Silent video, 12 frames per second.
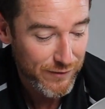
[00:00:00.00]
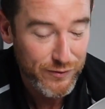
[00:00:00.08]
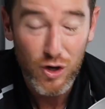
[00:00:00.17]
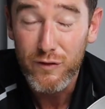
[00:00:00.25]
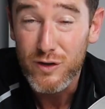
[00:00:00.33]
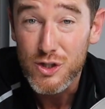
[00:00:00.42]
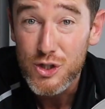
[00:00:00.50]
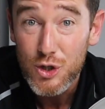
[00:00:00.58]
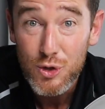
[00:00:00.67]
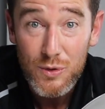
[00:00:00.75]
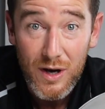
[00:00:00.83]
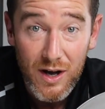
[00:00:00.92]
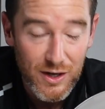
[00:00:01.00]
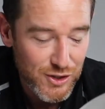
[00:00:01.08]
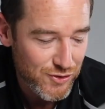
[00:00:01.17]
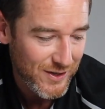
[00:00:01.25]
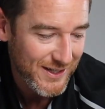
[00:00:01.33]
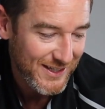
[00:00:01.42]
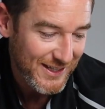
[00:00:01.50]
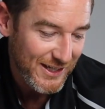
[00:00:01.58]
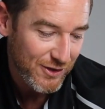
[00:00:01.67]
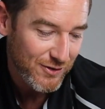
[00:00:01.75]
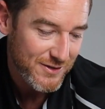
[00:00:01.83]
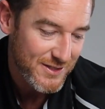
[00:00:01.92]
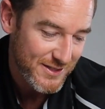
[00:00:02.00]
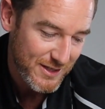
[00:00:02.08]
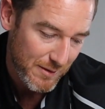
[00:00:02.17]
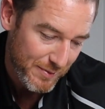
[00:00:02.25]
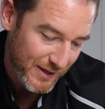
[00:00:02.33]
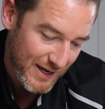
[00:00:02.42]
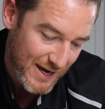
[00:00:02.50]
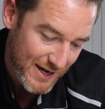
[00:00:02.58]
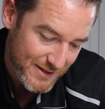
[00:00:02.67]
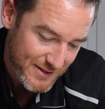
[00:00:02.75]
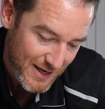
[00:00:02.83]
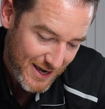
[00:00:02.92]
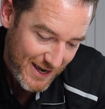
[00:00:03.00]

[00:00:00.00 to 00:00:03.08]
for over 200 years, this company has.